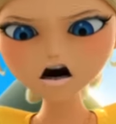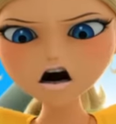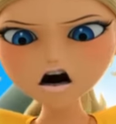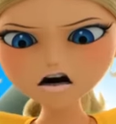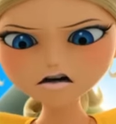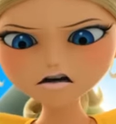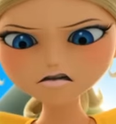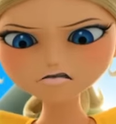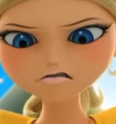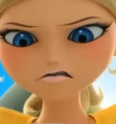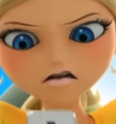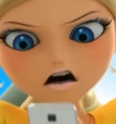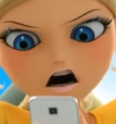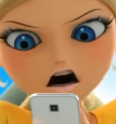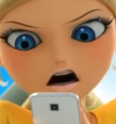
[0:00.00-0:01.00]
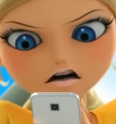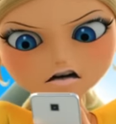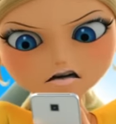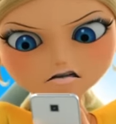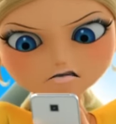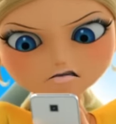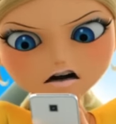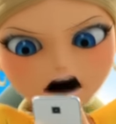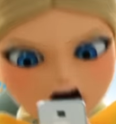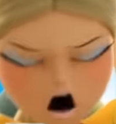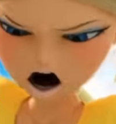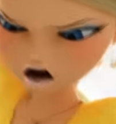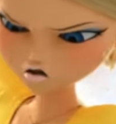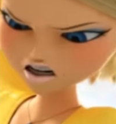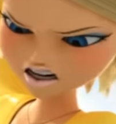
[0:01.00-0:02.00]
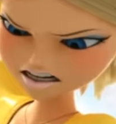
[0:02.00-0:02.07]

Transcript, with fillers: All? All? What about